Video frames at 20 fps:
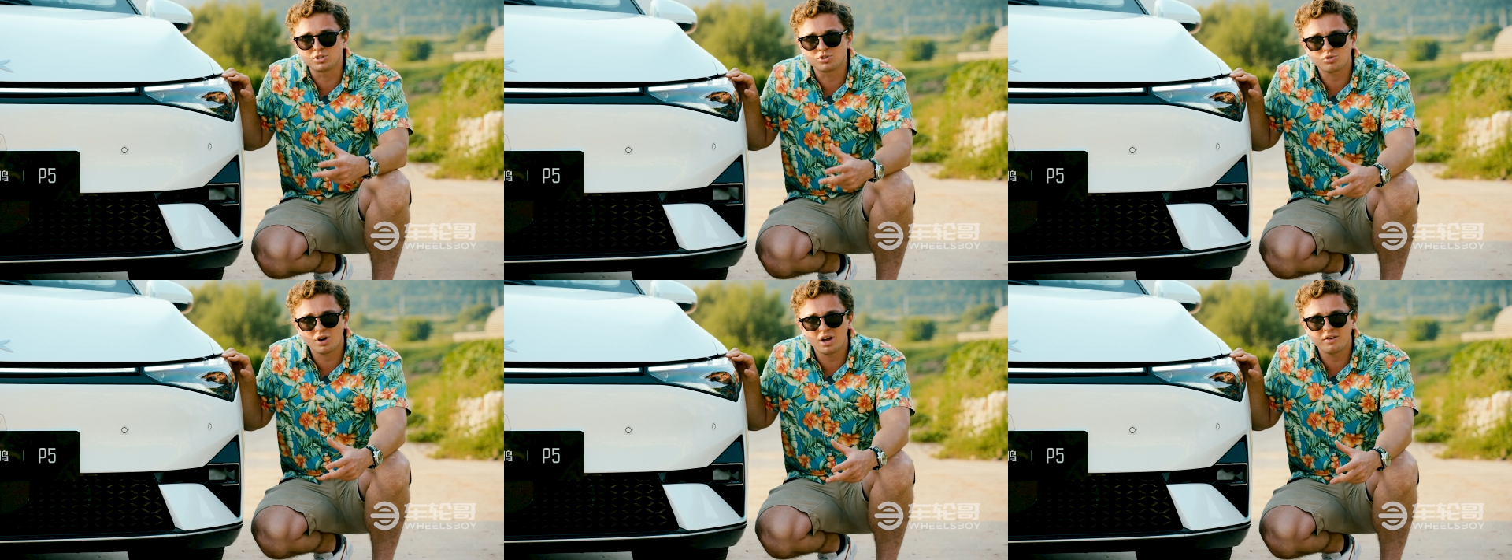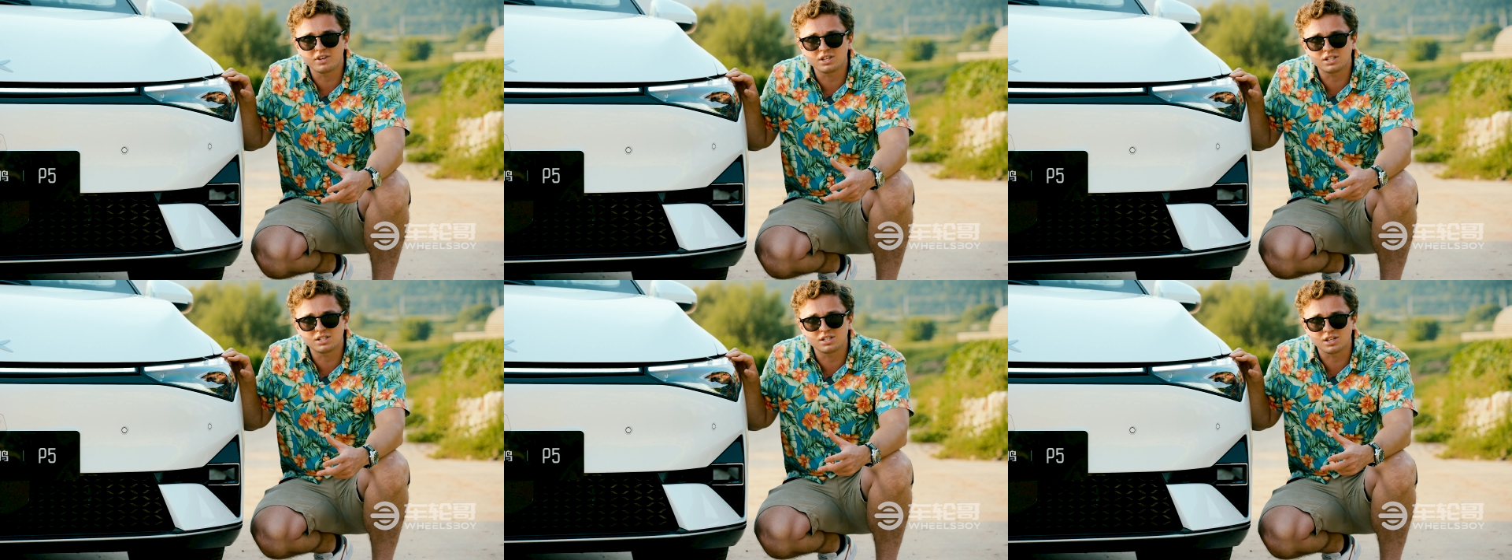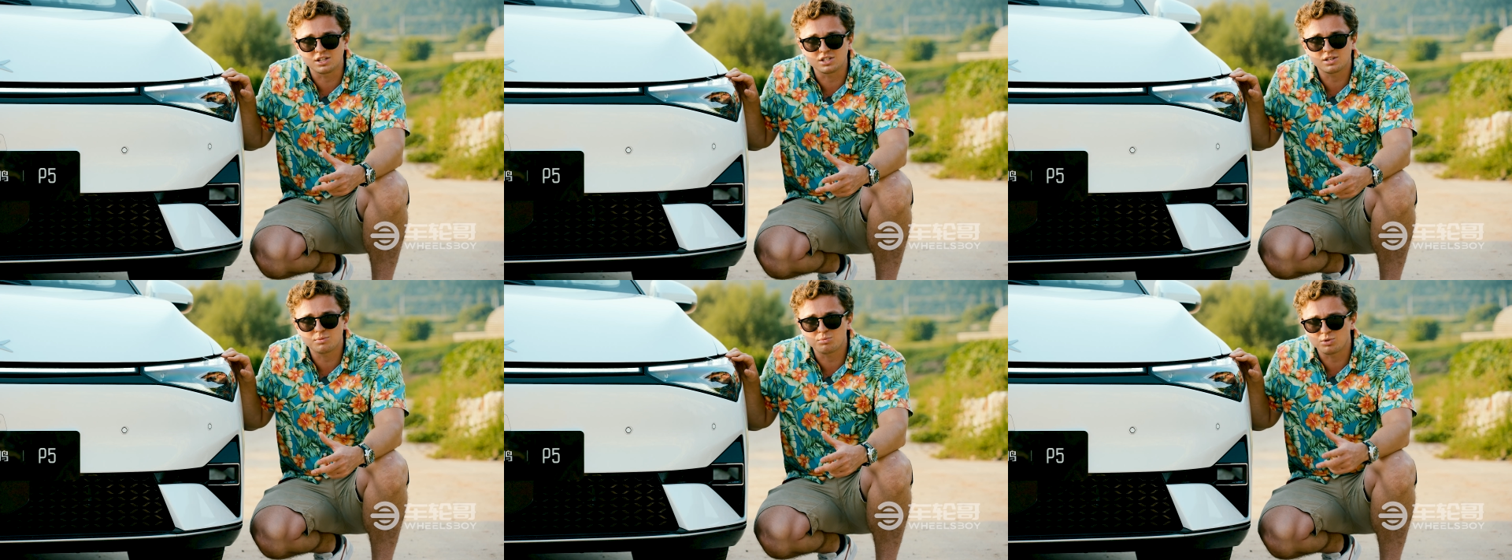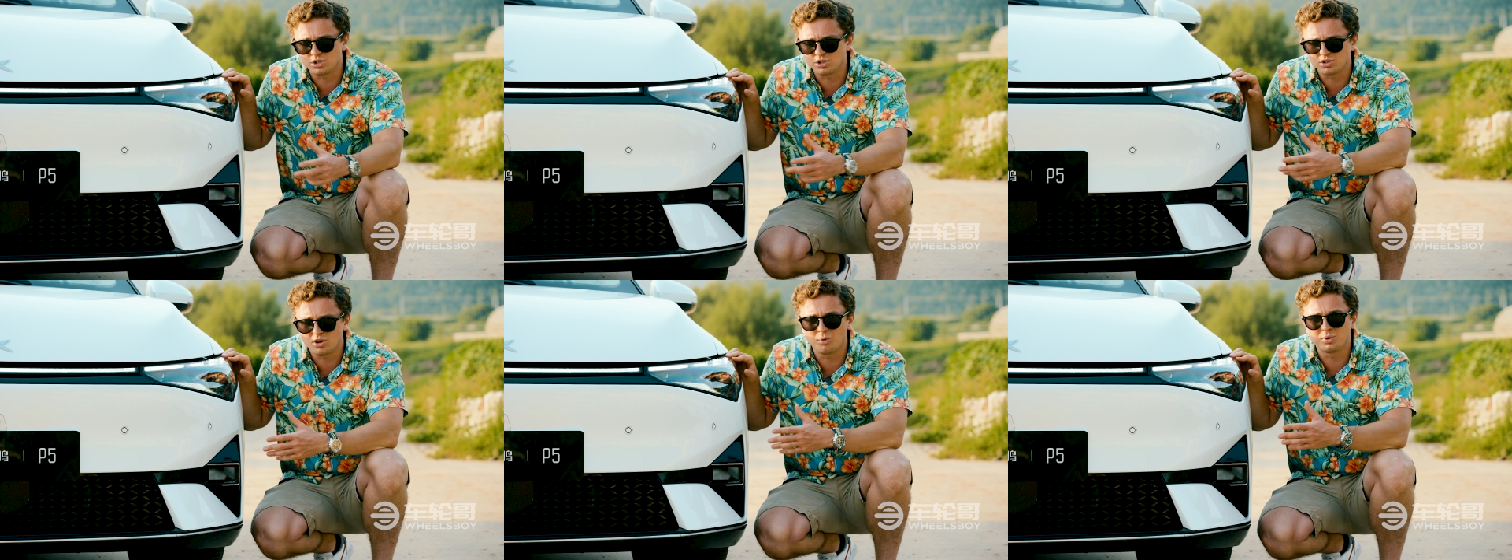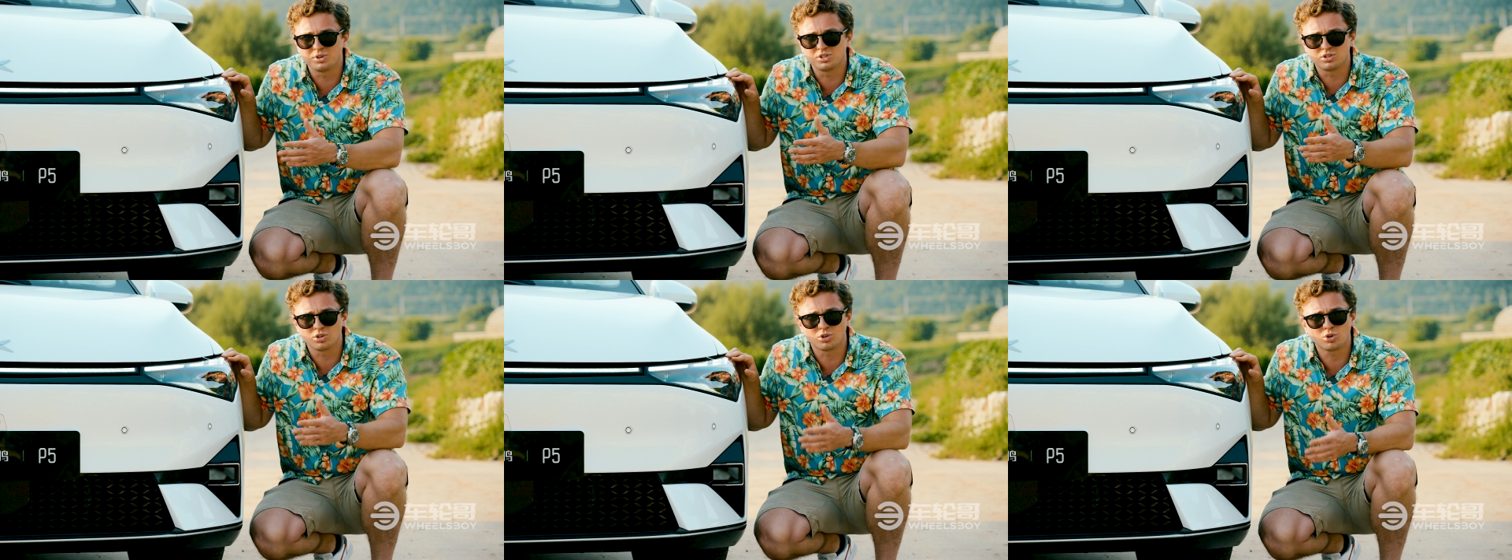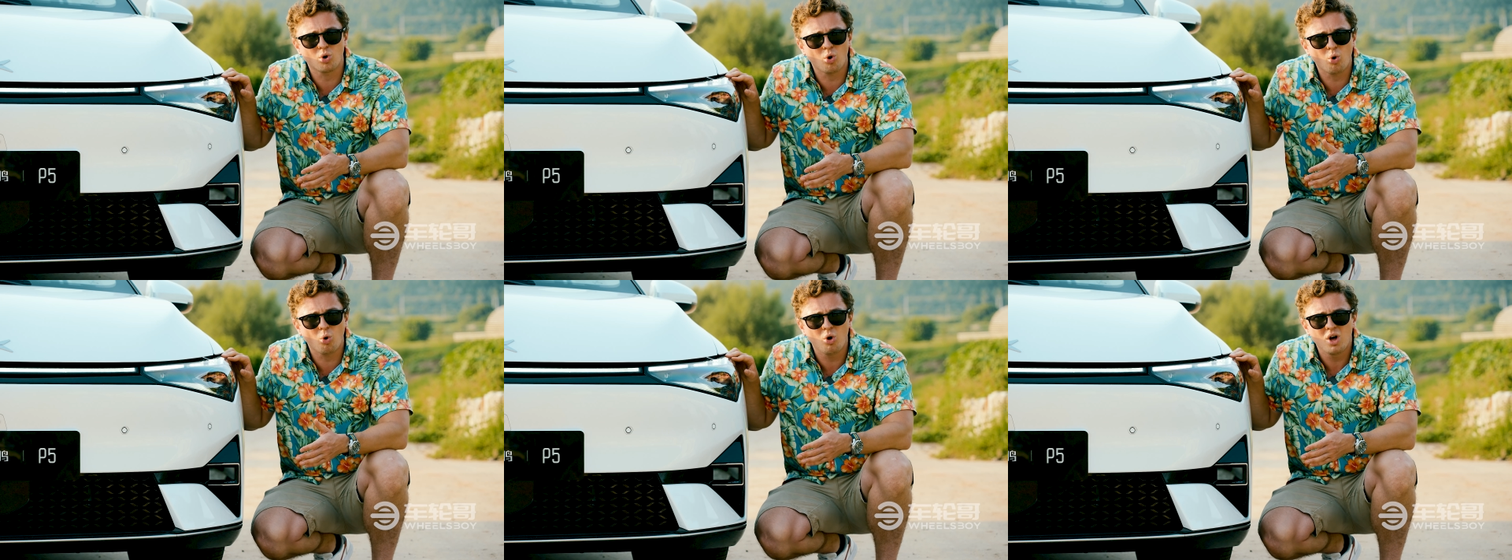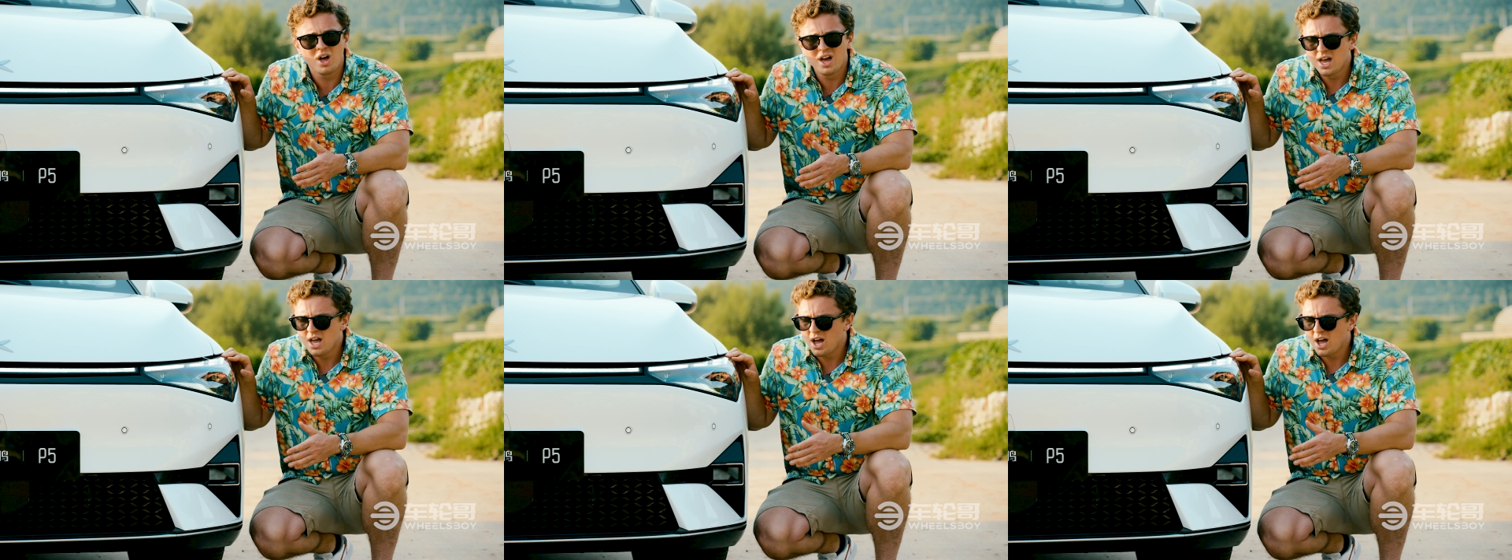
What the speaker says: driving system, which is always the goal.